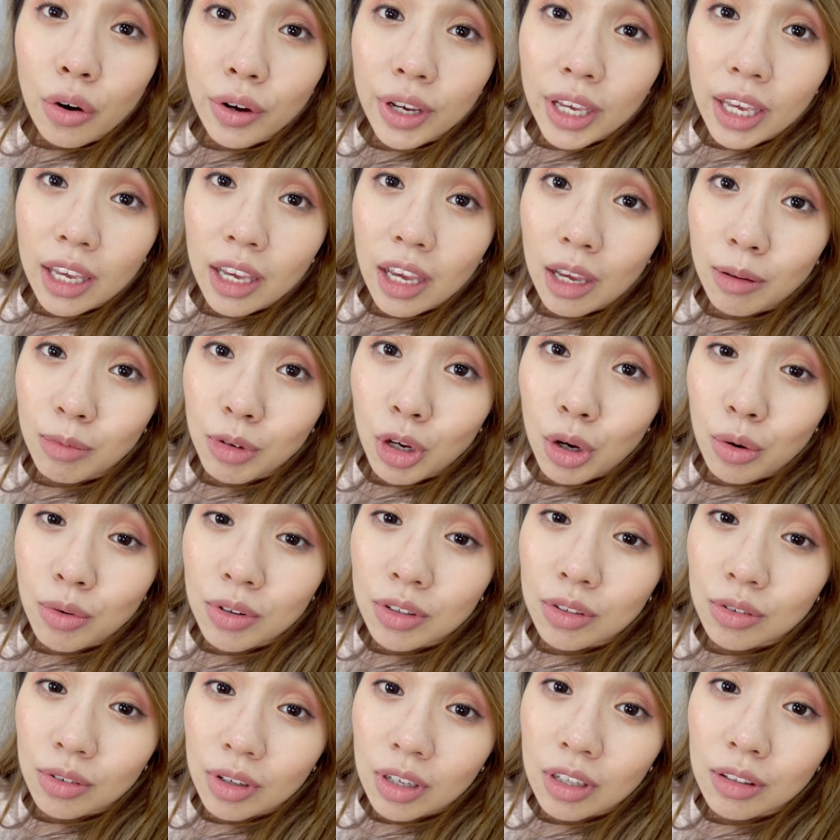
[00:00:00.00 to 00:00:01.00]
Okay, I'm
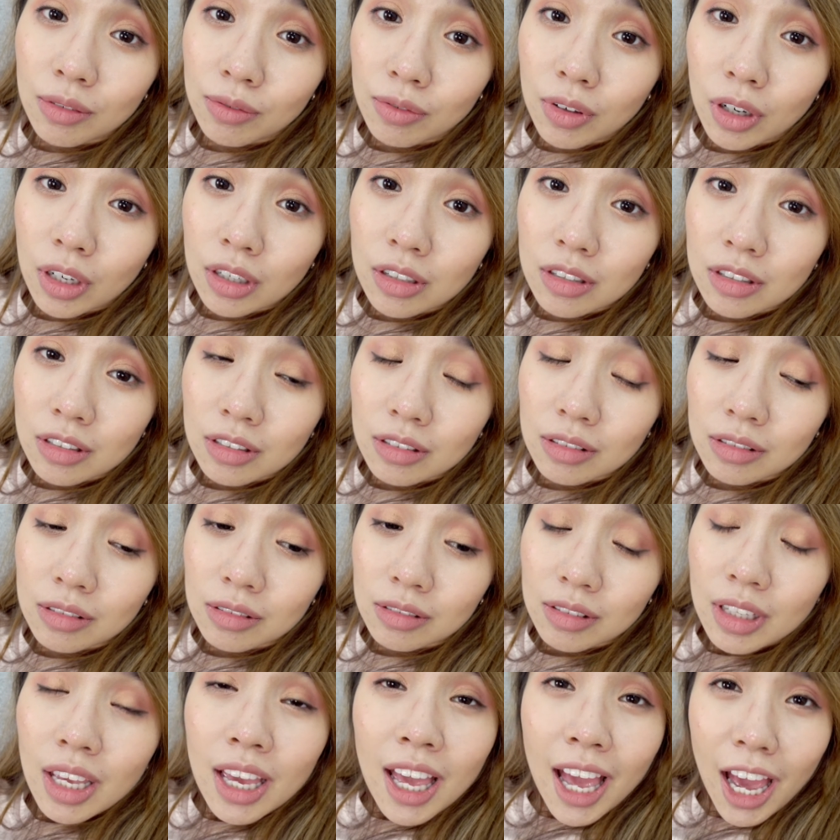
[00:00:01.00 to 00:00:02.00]
going to eat first.
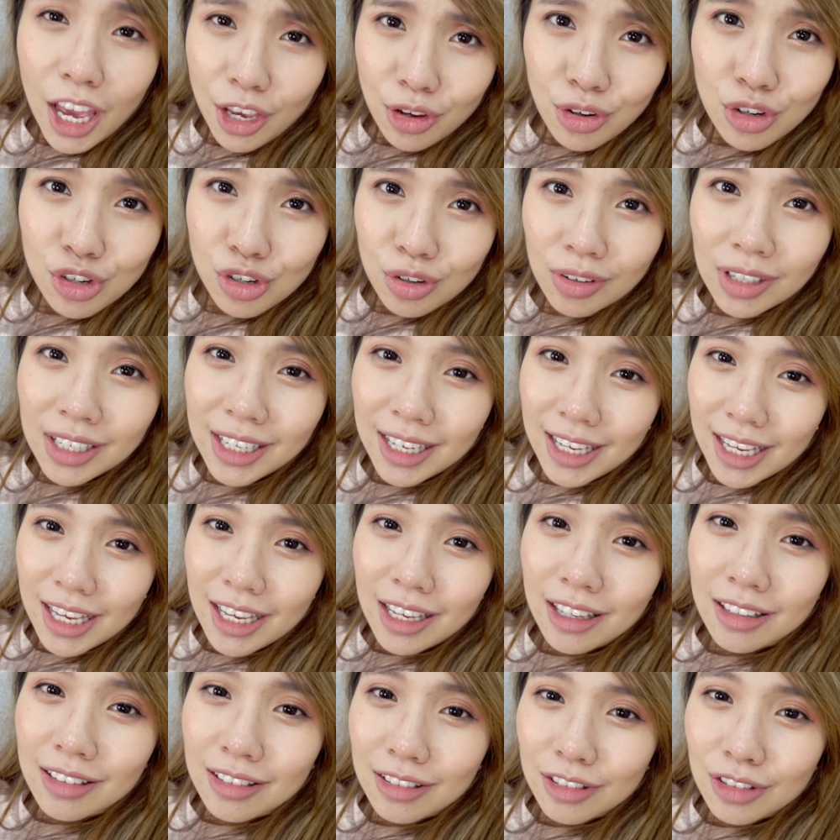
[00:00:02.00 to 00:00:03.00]
I usually
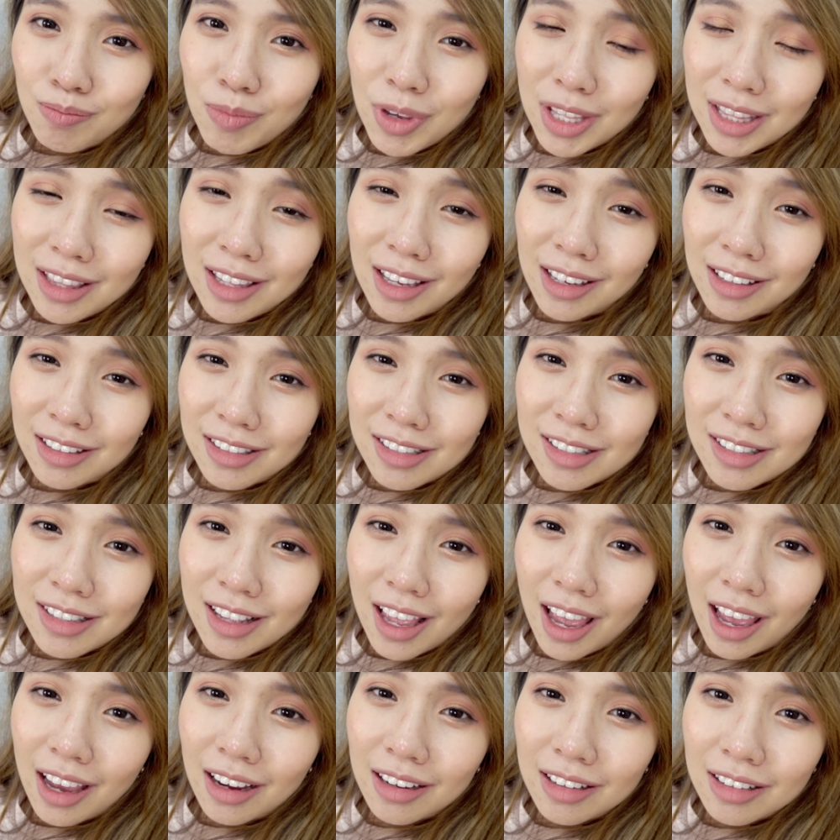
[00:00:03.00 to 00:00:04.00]
eat midnight
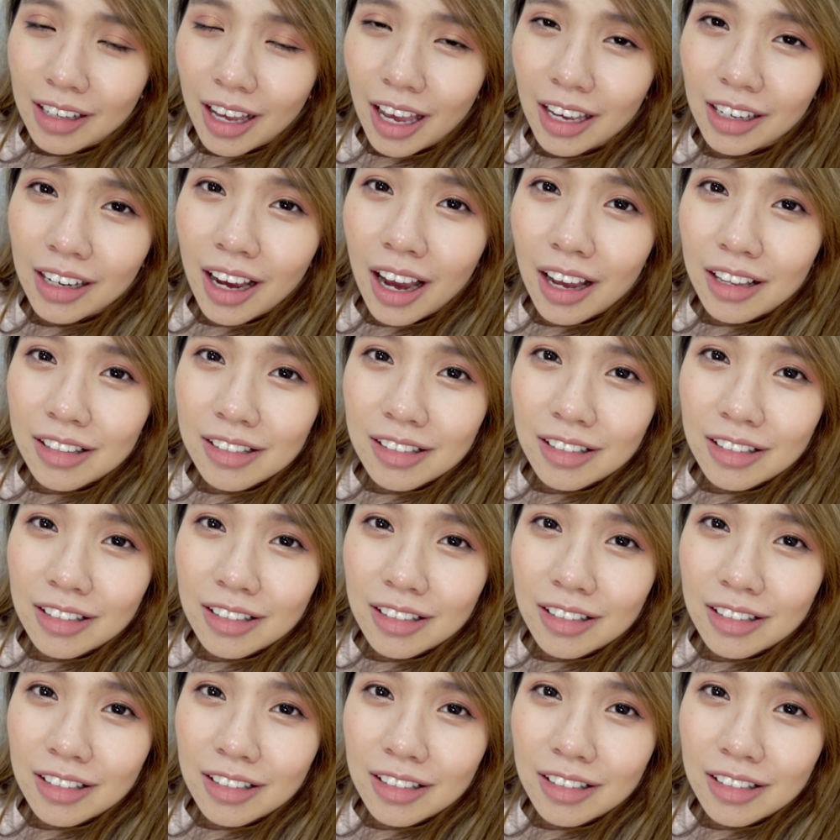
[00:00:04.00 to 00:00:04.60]
snack. I can't